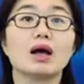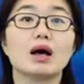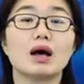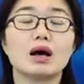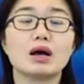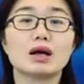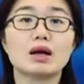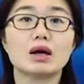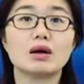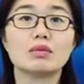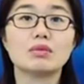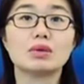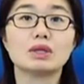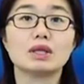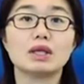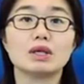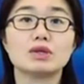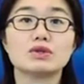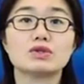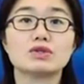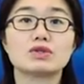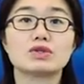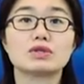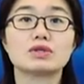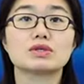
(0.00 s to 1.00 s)
A
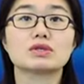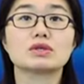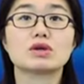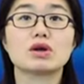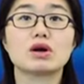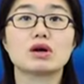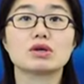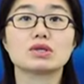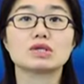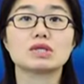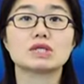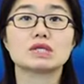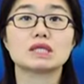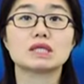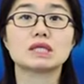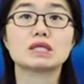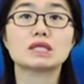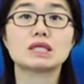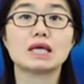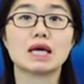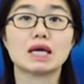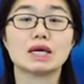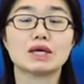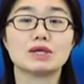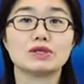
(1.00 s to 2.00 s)
company's costs
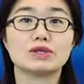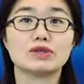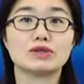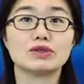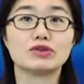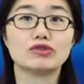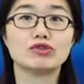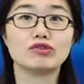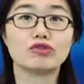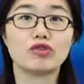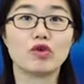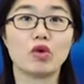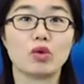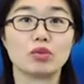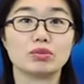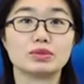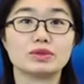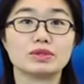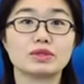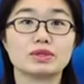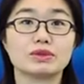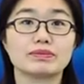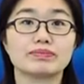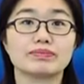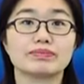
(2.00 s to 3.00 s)
take two
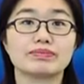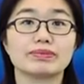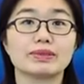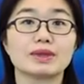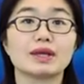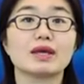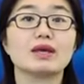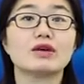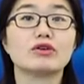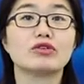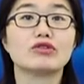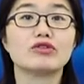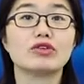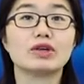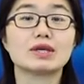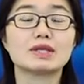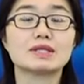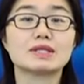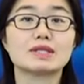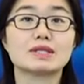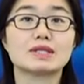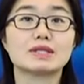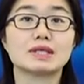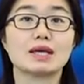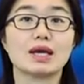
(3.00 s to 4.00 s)
forms:
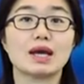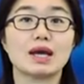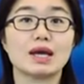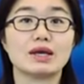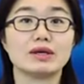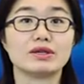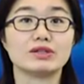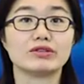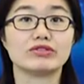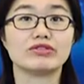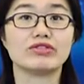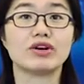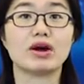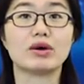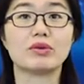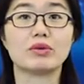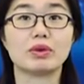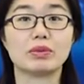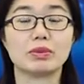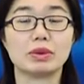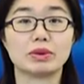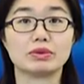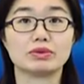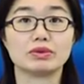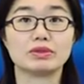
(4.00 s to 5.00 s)
fixed and
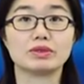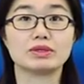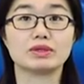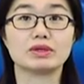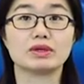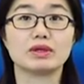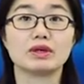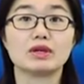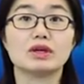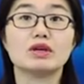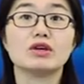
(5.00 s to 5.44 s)
variables.